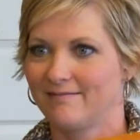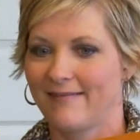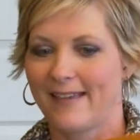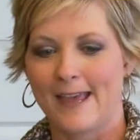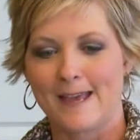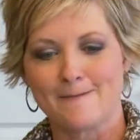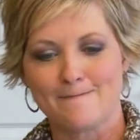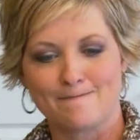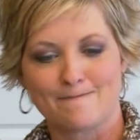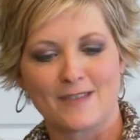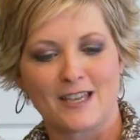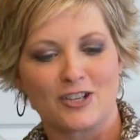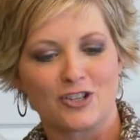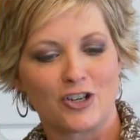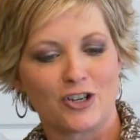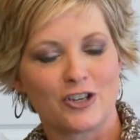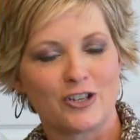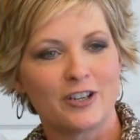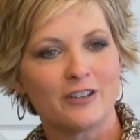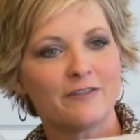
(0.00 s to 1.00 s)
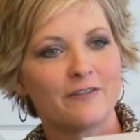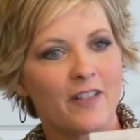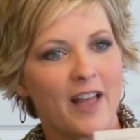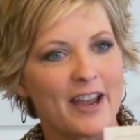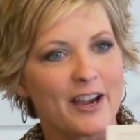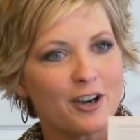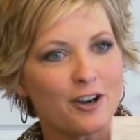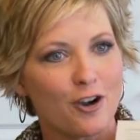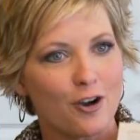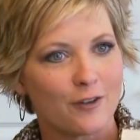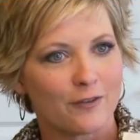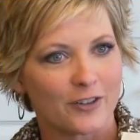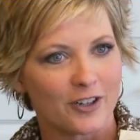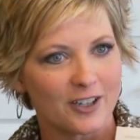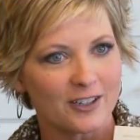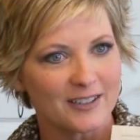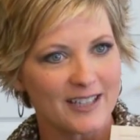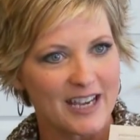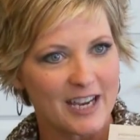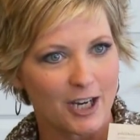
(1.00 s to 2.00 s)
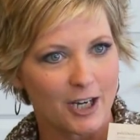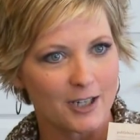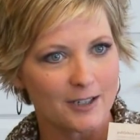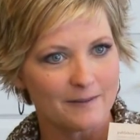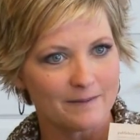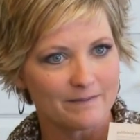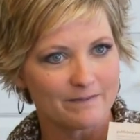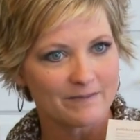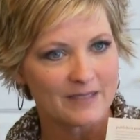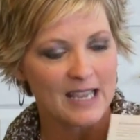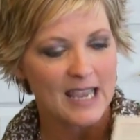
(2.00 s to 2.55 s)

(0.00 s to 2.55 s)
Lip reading: Okay, turn your flyer over here.